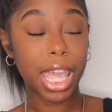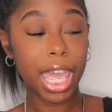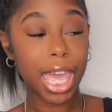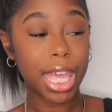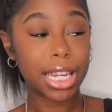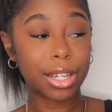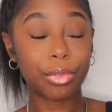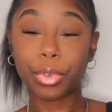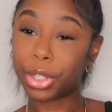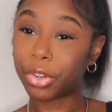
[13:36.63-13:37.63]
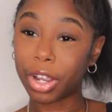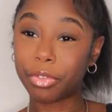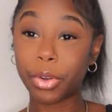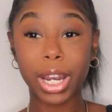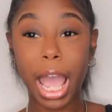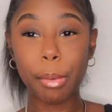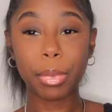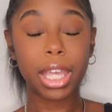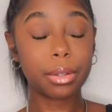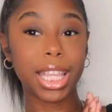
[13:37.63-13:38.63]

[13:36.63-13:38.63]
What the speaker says: and really grateful and happy.